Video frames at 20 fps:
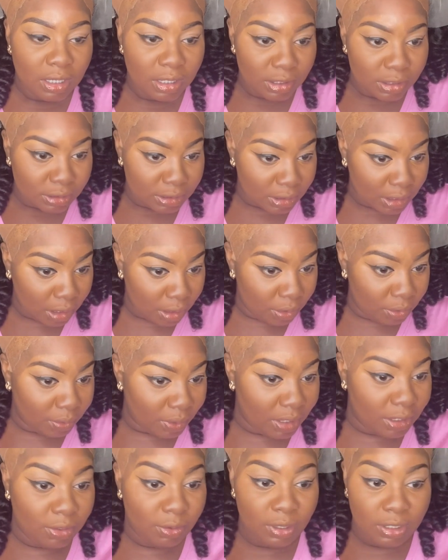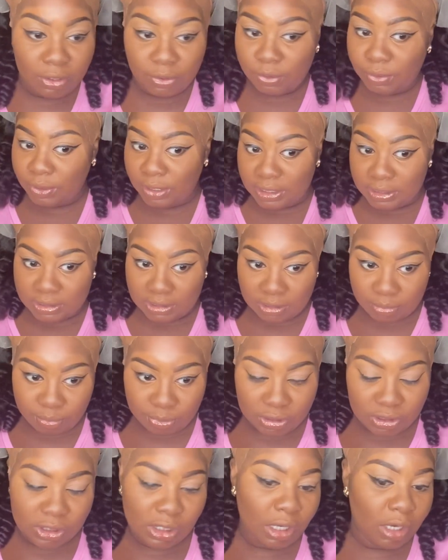So I know I look crazy,
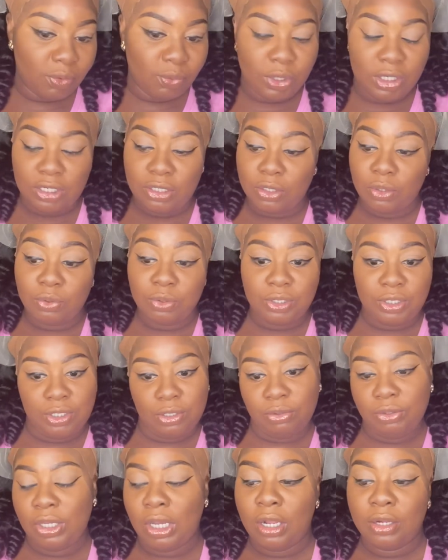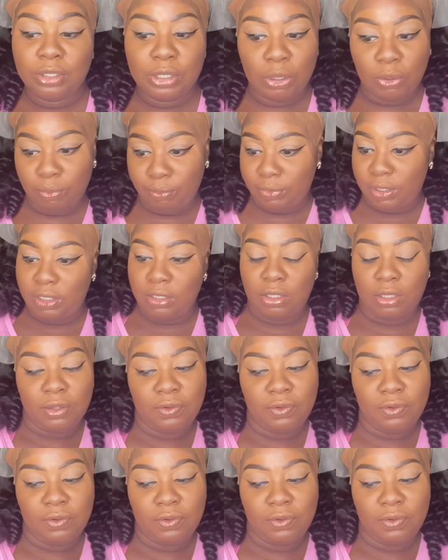but y'all already know the deal. Y'all know me.